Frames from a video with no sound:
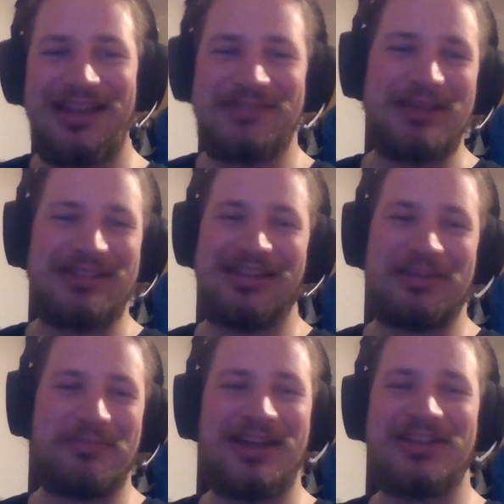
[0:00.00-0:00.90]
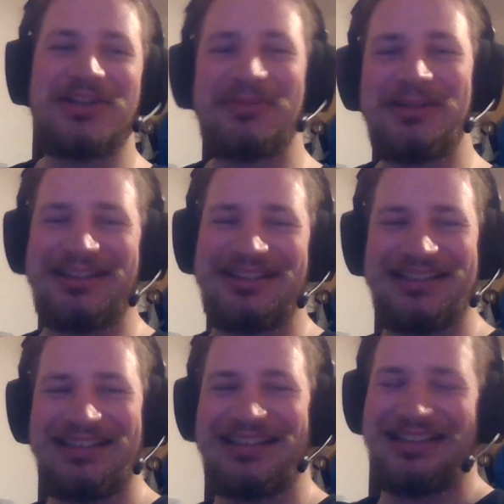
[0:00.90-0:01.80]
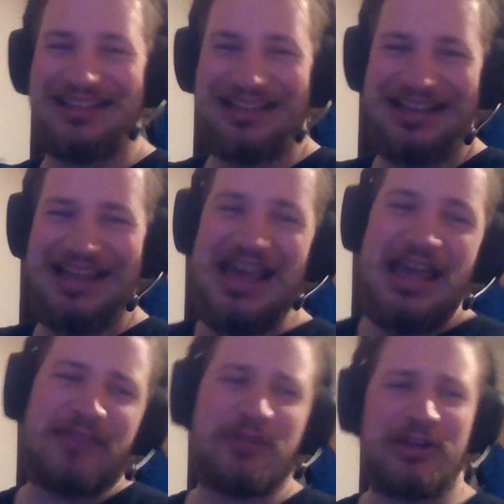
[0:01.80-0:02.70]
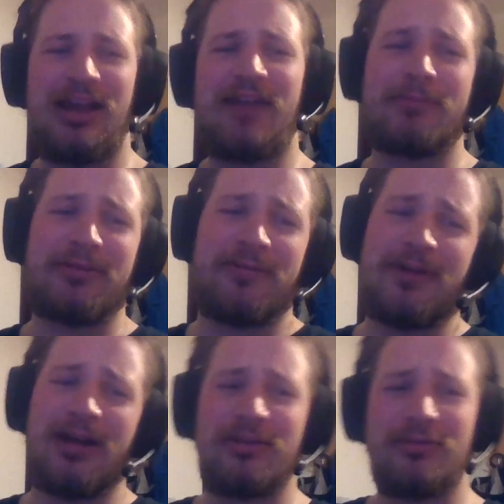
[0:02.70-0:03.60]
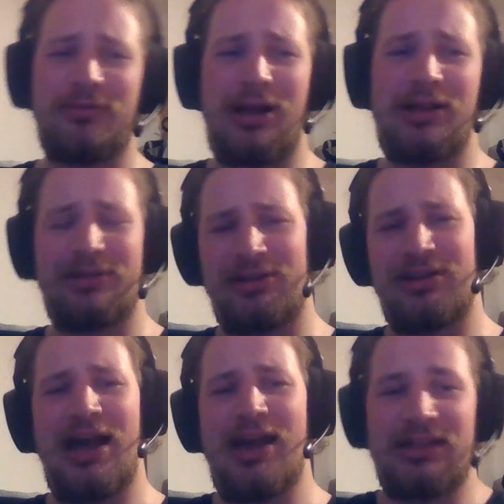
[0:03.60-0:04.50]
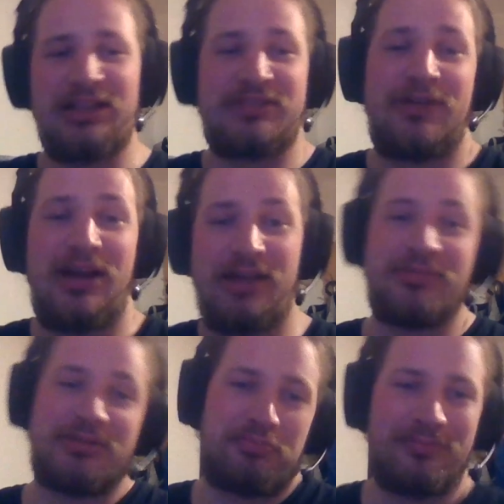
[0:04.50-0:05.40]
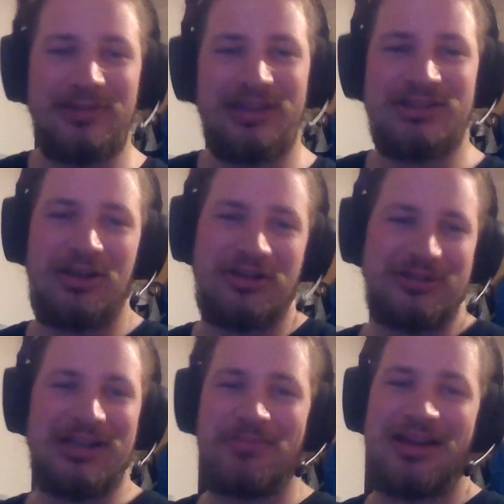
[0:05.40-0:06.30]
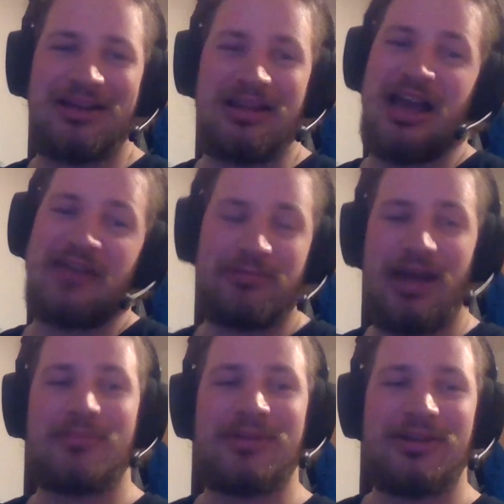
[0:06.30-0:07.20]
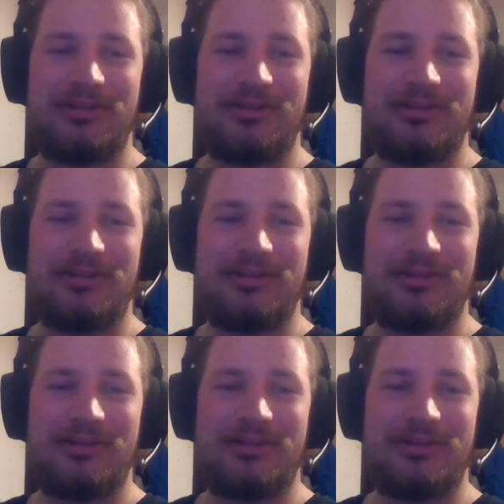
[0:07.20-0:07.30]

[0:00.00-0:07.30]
That's basically the main job. If you can have a bit of fun while you're not dying, that's fine. But as long as you come back alive, I'm happy.